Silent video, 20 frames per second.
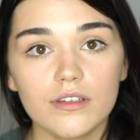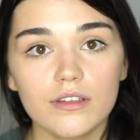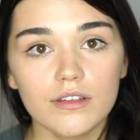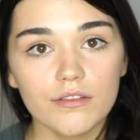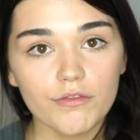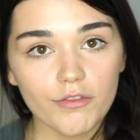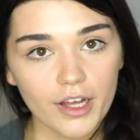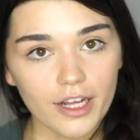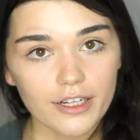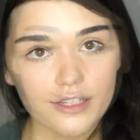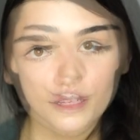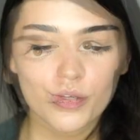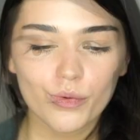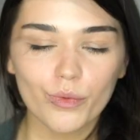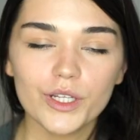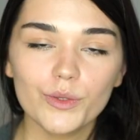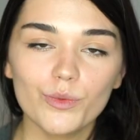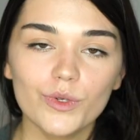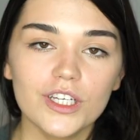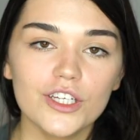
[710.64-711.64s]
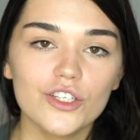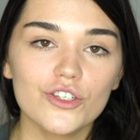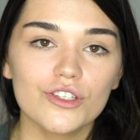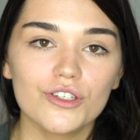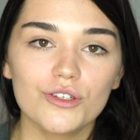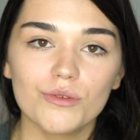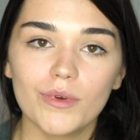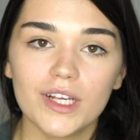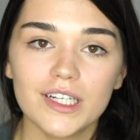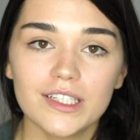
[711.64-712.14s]
fat. So what we need to
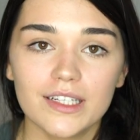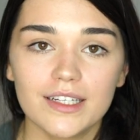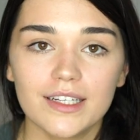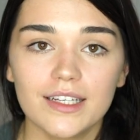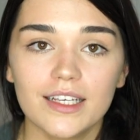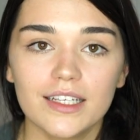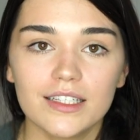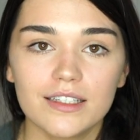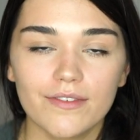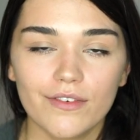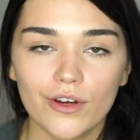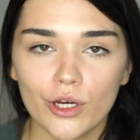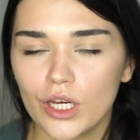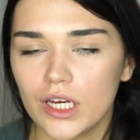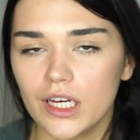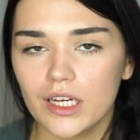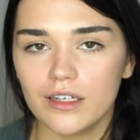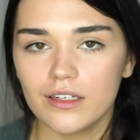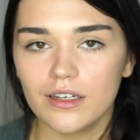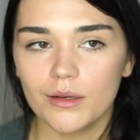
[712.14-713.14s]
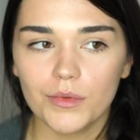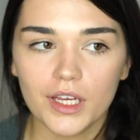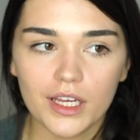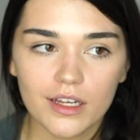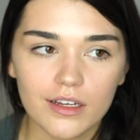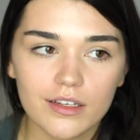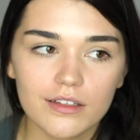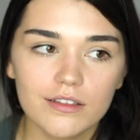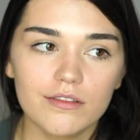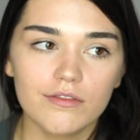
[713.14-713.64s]
do basically is
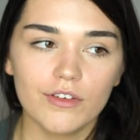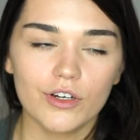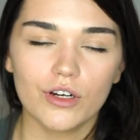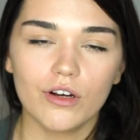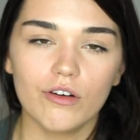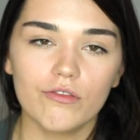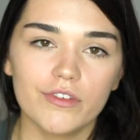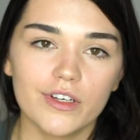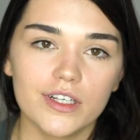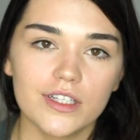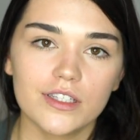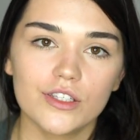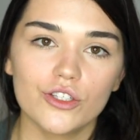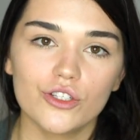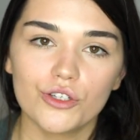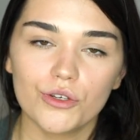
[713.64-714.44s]
it's very obvious,